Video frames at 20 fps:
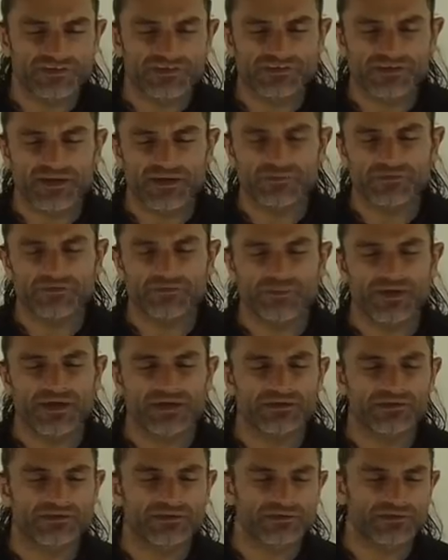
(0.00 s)
in the same
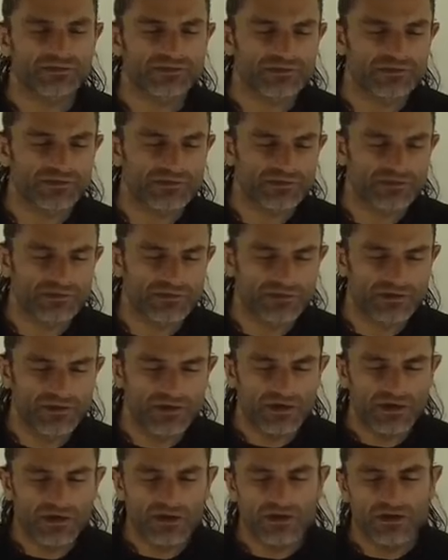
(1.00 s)
space,
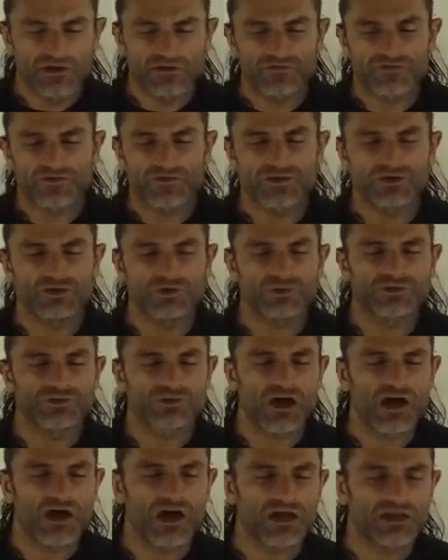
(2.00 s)
and for you
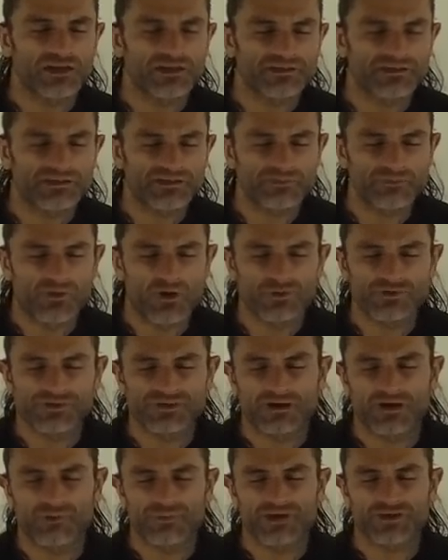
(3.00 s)
to harness this
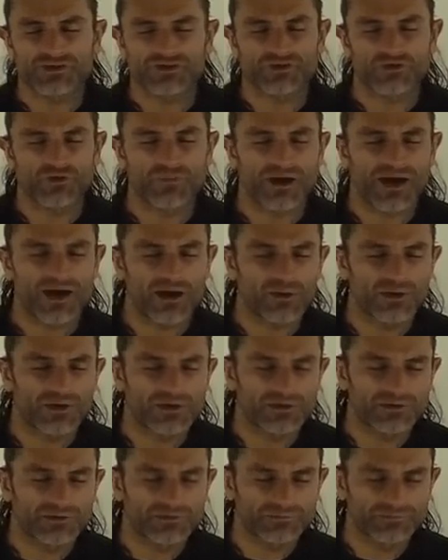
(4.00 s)
multidimensional power